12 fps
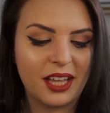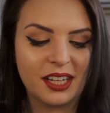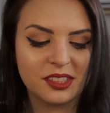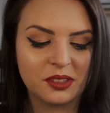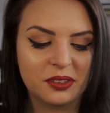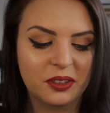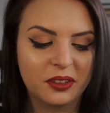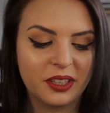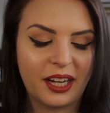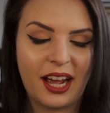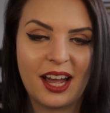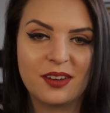that's all
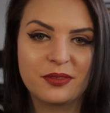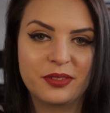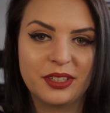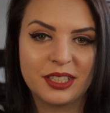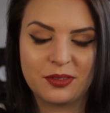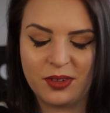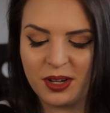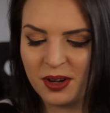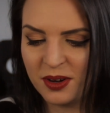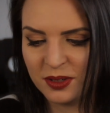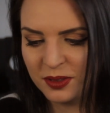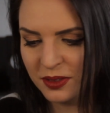that I have for this
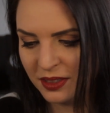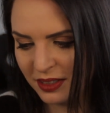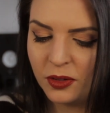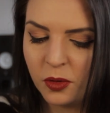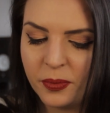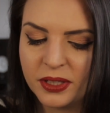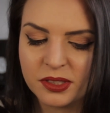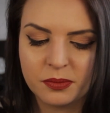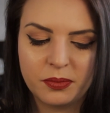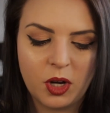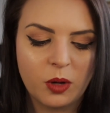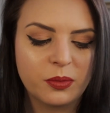video. There are little bits
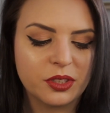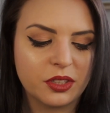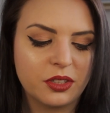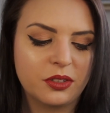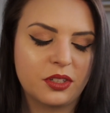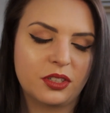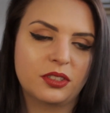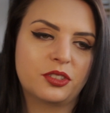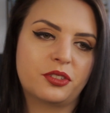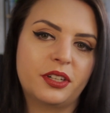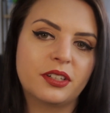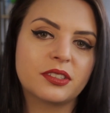and bobs that you can
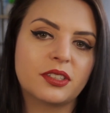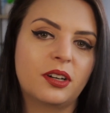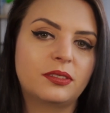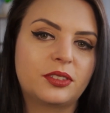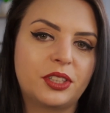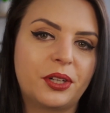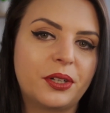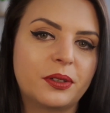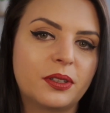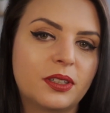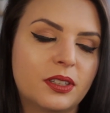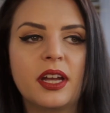treat yourself to.
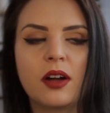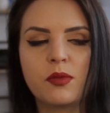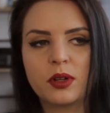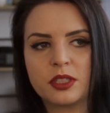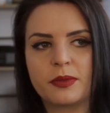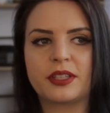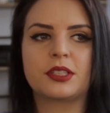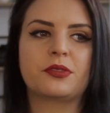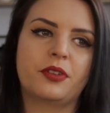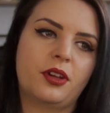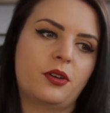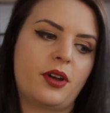For me, I've wanted to make this
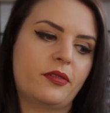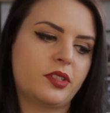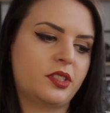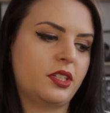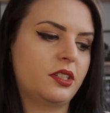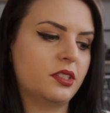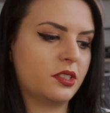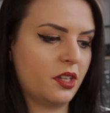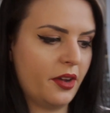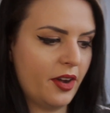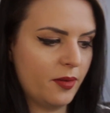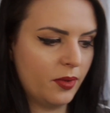video ever since
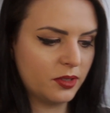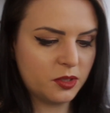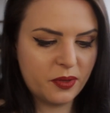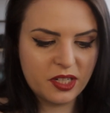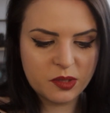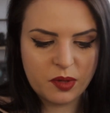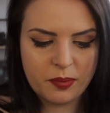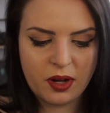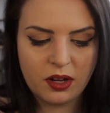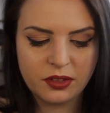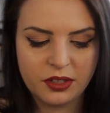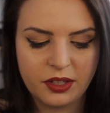I was speaking to my
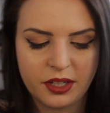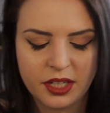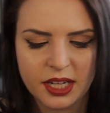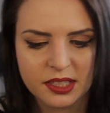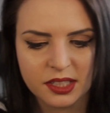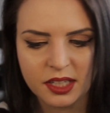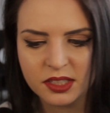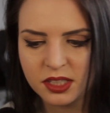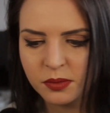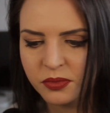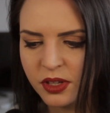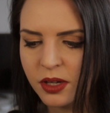partner, and he said
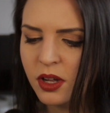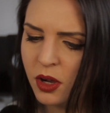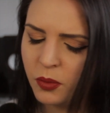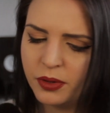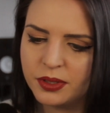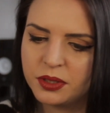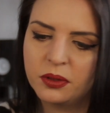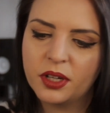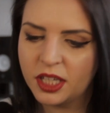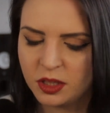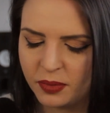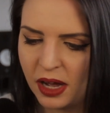something. We were
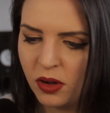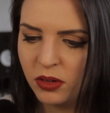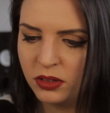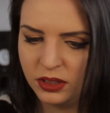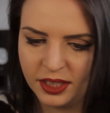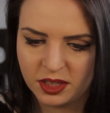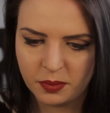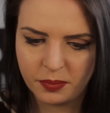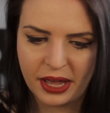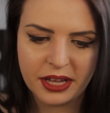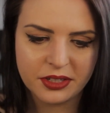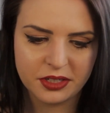talking about like the
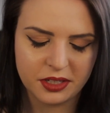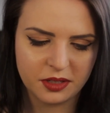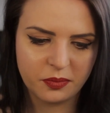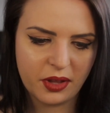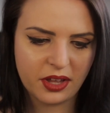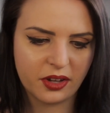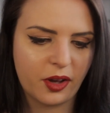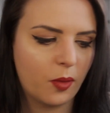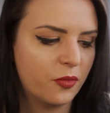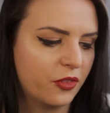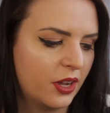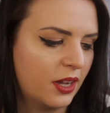bed and being
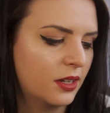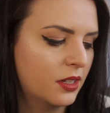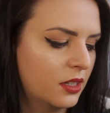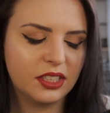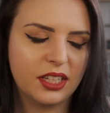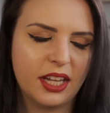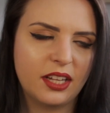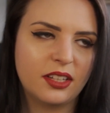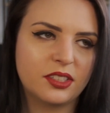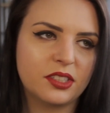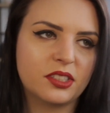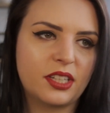comfy, and
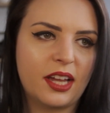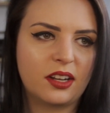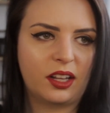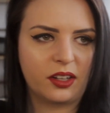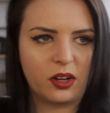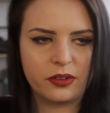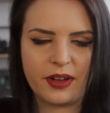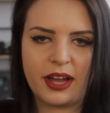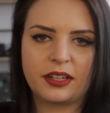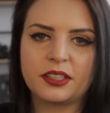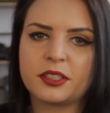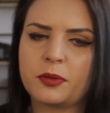he just said like
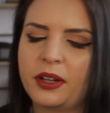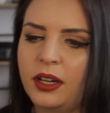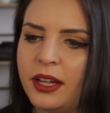offhand, he just went